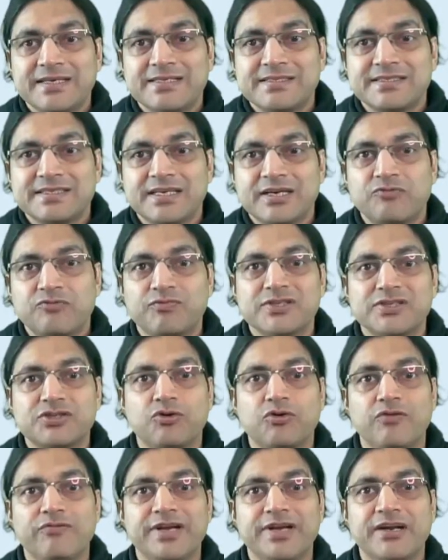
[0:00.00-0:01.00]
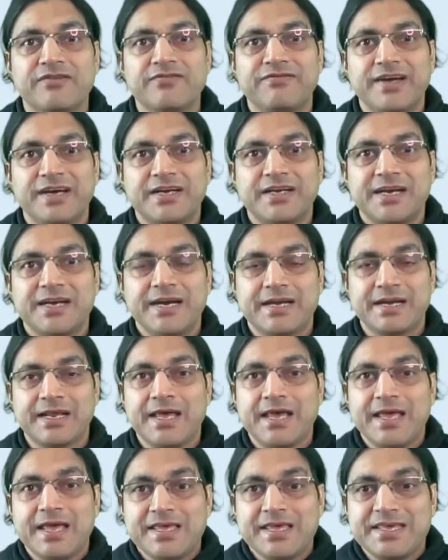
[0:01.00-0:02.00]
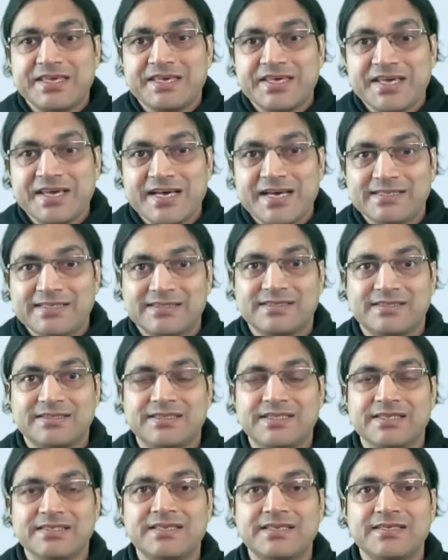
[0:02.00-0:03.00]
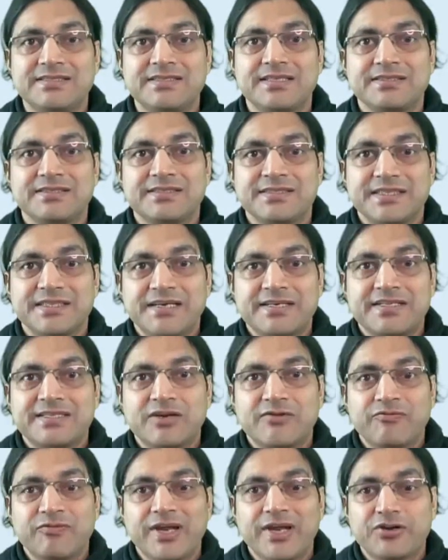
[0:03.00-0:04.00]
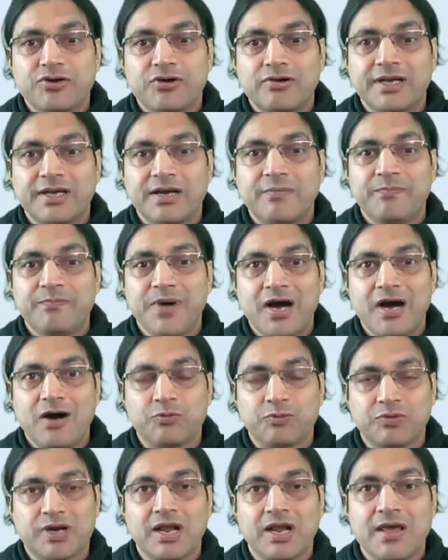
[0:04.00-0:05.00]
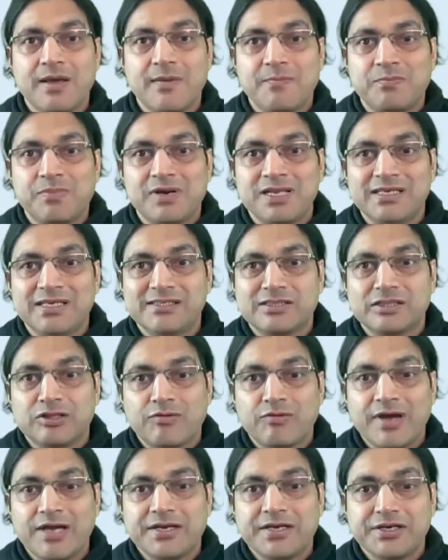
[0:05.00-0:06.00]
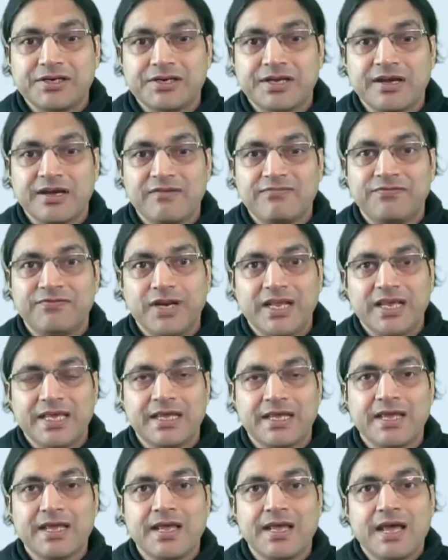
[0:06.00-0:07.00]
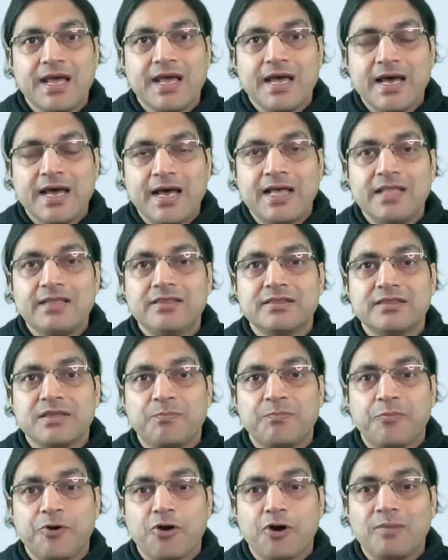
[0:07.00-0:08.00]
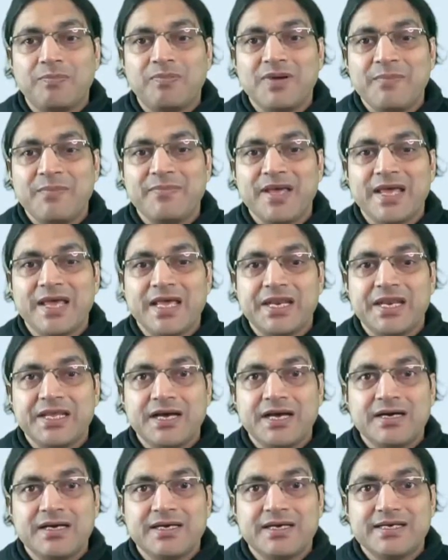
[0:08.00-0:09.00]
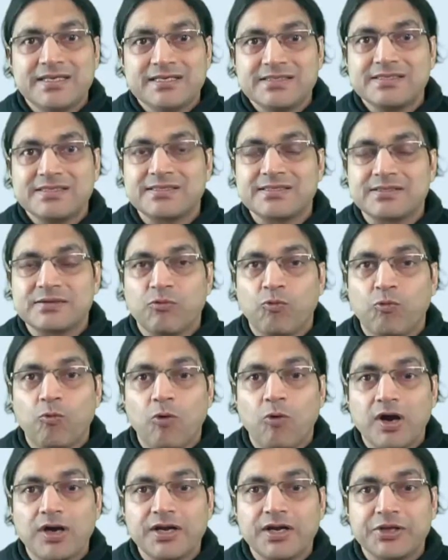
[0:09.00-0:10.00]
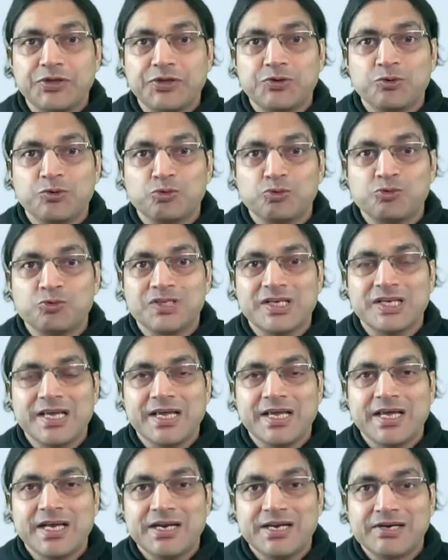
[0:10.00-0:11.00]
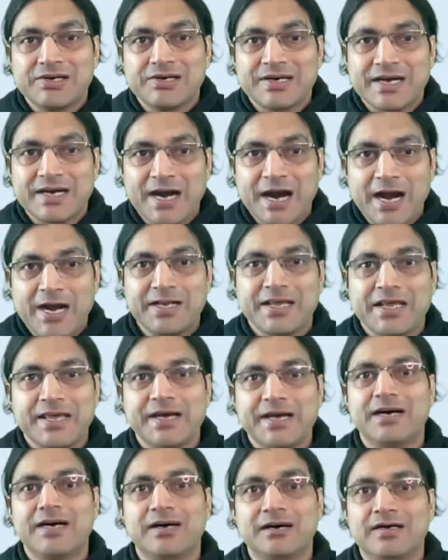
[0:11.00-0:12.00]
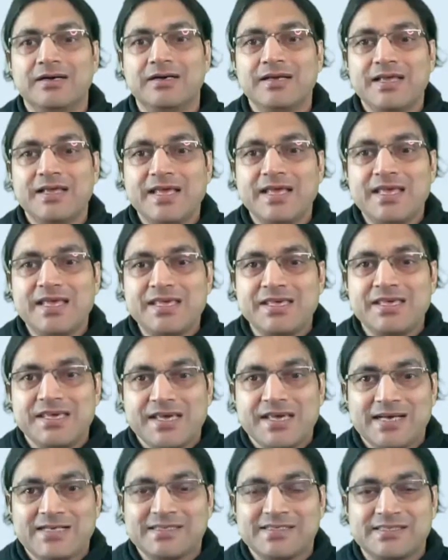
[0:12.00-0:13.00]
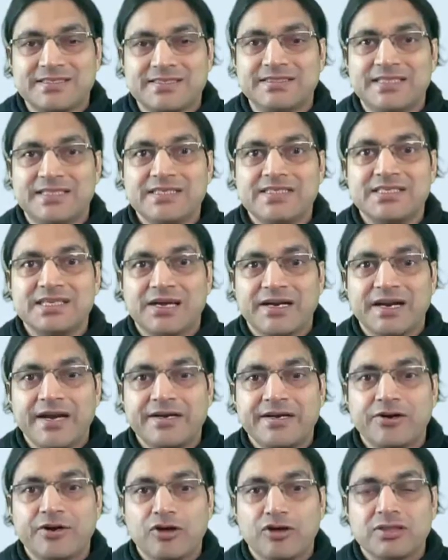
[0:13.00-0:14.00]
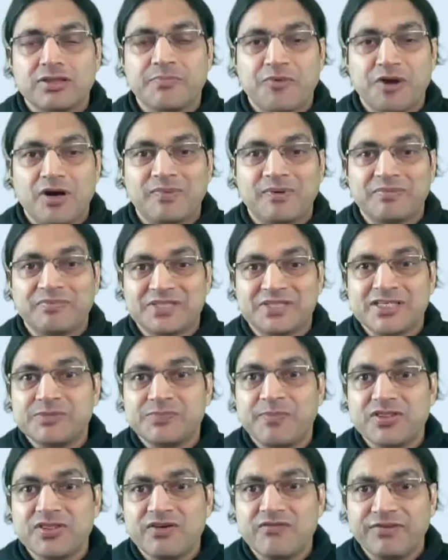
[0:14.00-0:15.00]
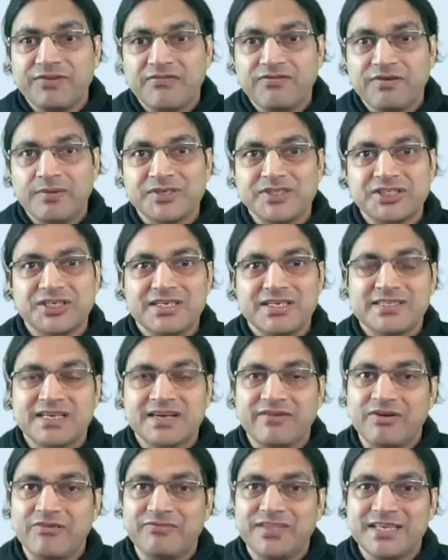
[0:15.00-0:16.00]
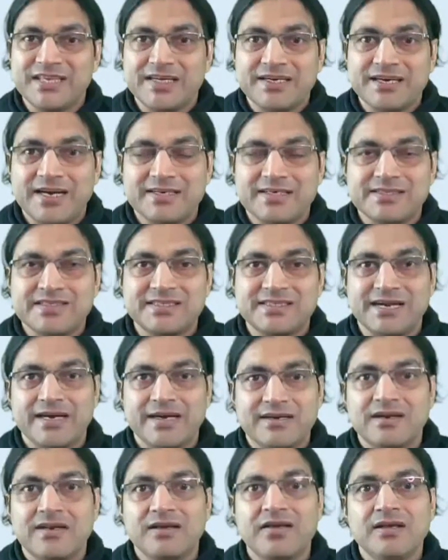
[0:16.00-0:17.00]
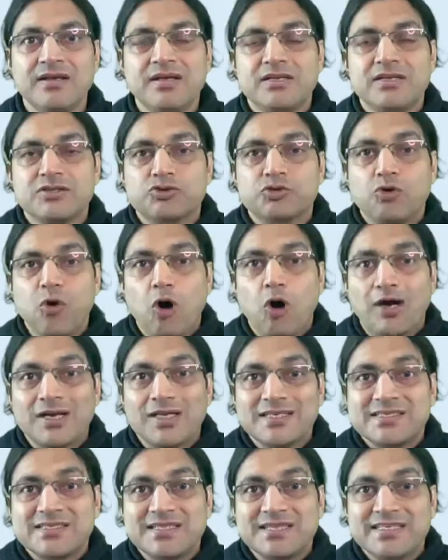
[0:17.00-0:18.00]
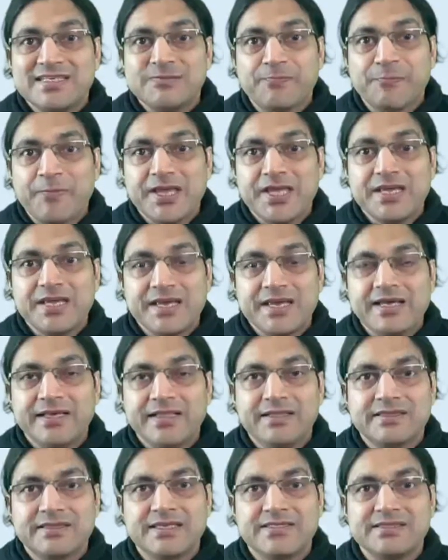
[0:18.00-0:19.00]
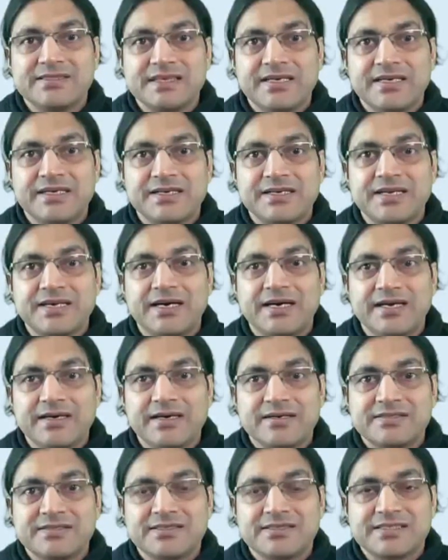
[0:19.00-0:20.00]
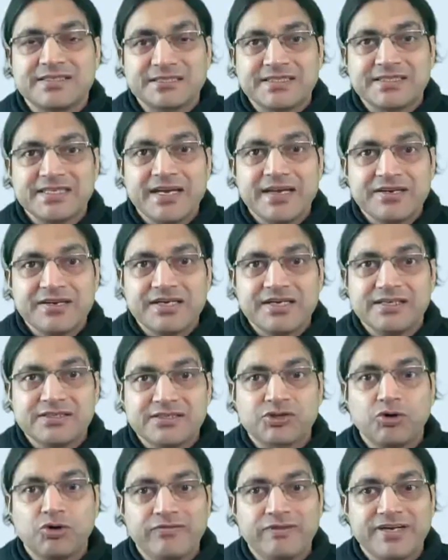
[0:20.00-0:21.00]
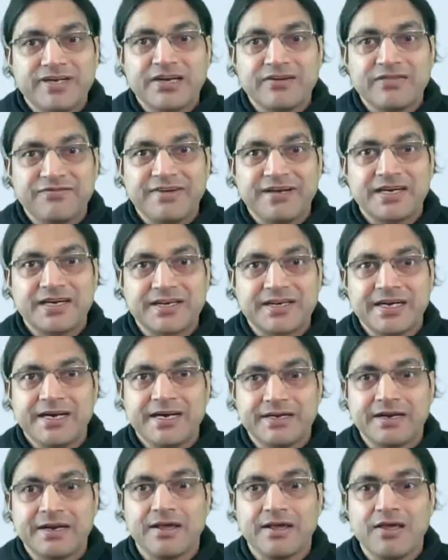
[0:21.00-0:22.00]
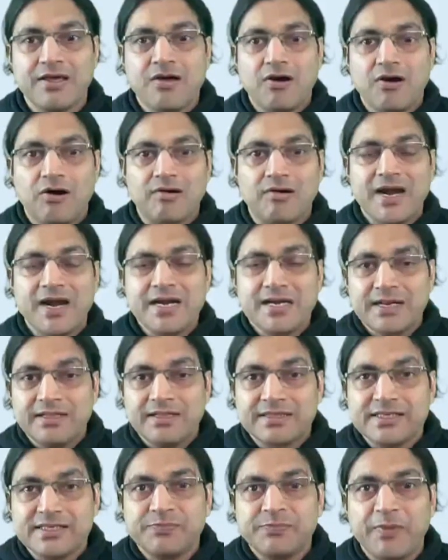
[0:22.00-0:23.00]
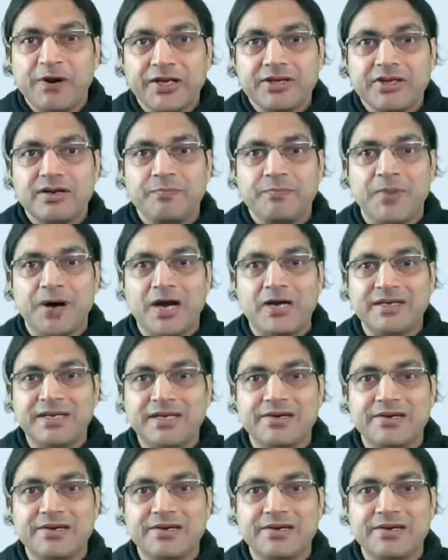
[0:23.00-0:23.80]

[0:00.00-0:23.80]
set was COVID infected. Yes, this is the set that we are talking about. Please look at it carefully. And the problem area is what you see in red here. Yes, this created all the problem. This much of information is given with the entire set. So honestly speaking, this entire set is COVID infected all right and this particular part in